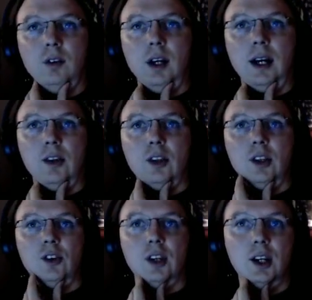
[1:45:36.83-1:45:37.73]
As they
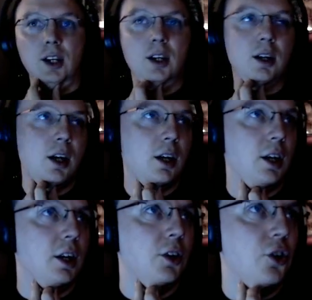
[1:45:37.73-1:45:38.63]
say,
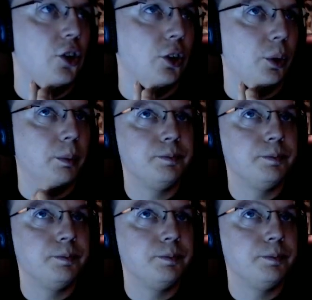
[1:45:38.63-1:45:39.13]
Denzo.